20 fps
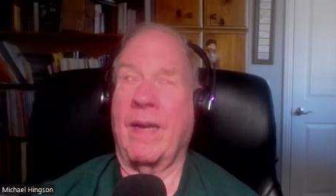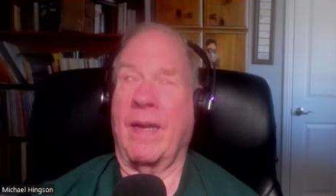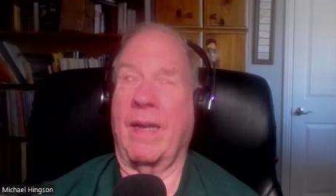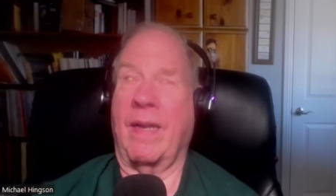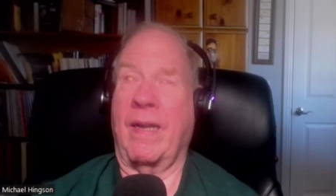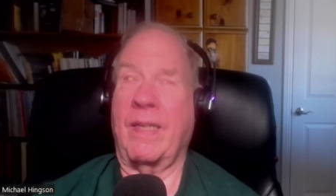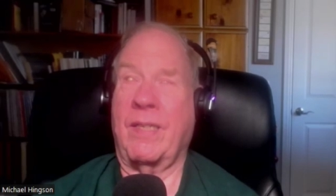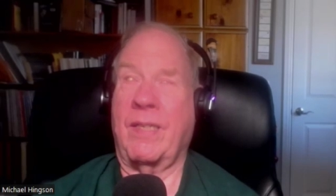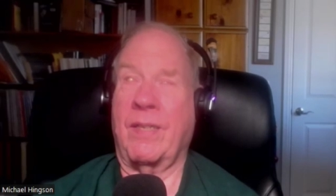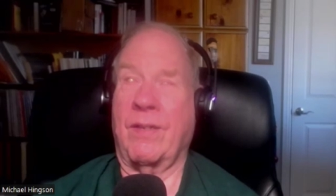
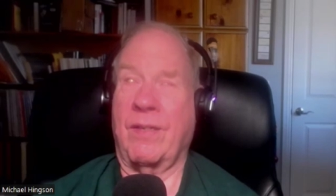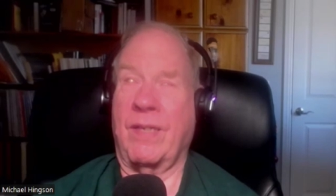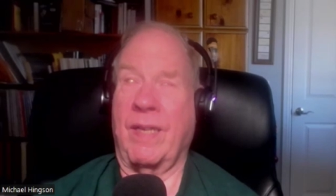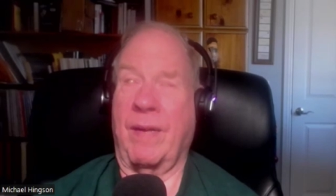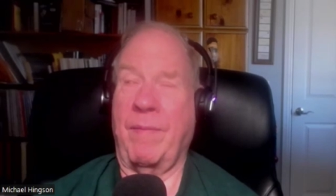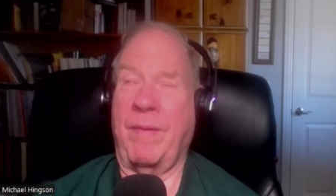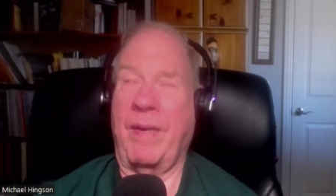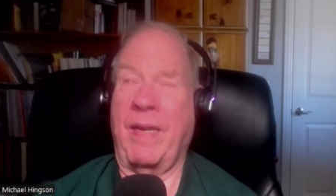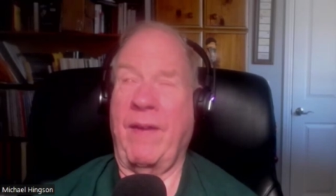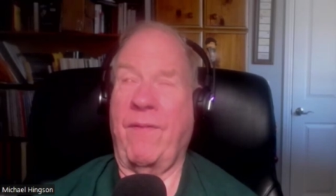unless there's
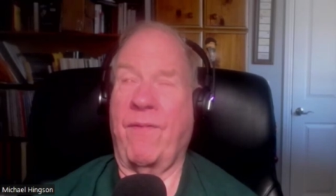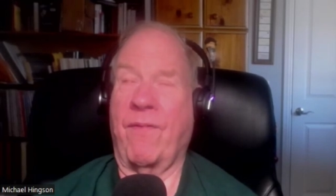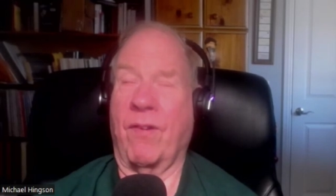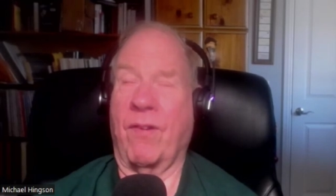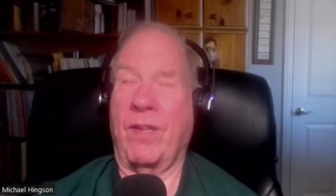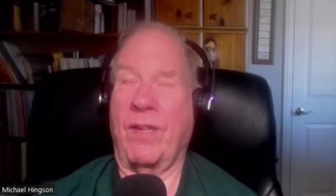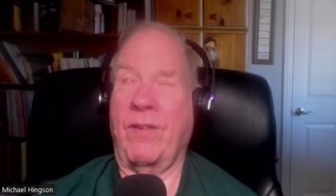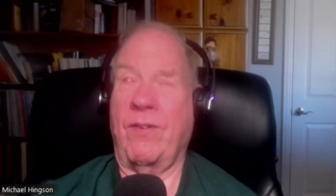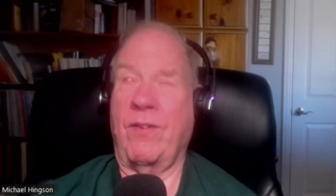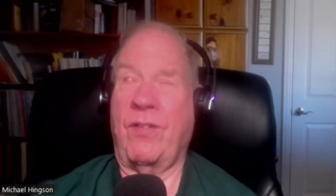some need
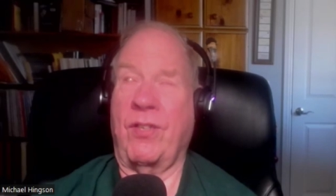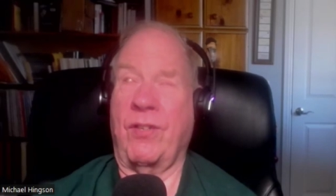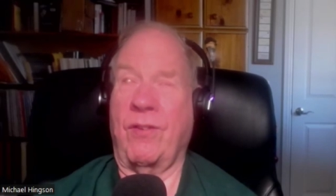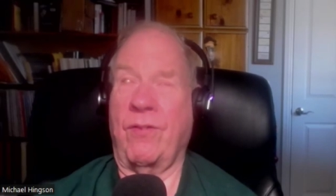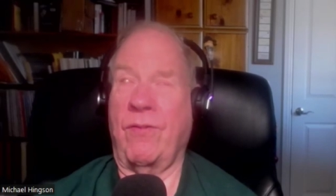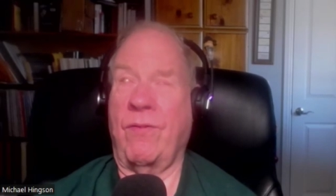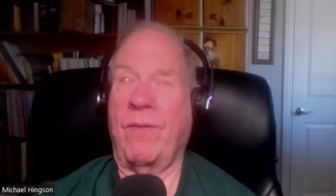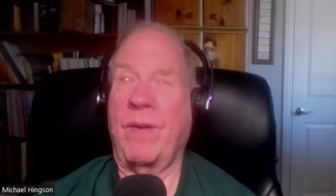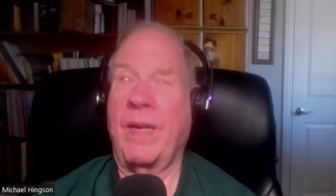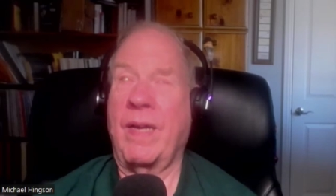for you
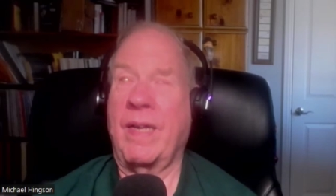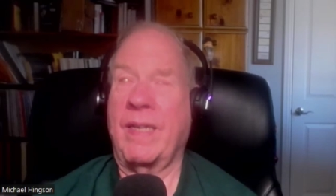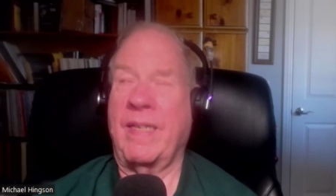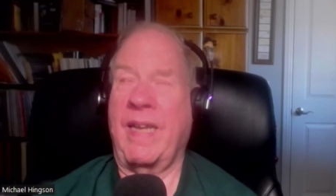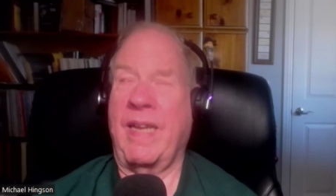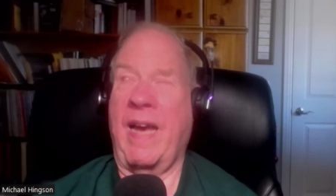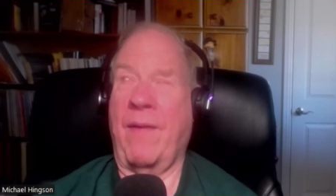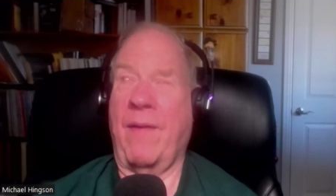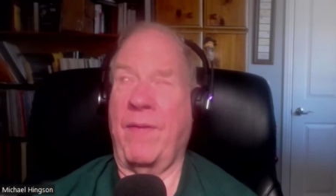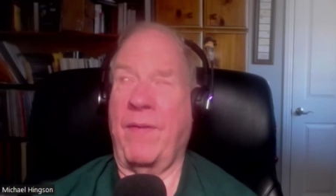to
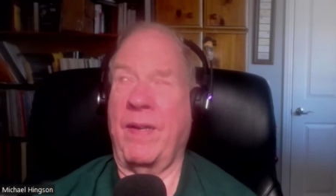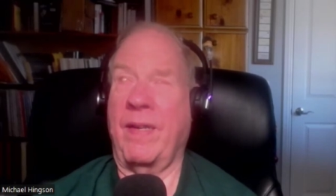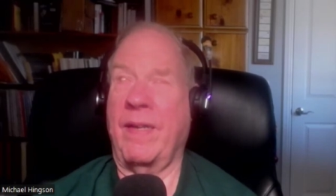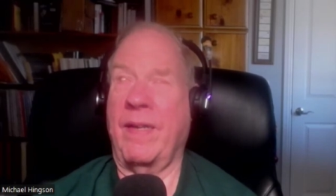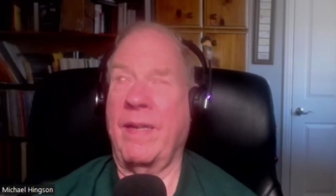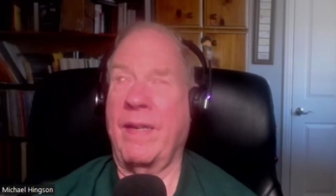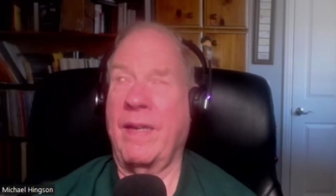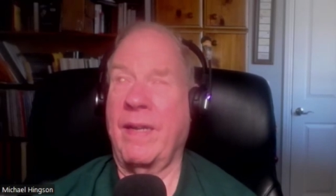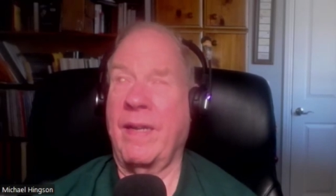have it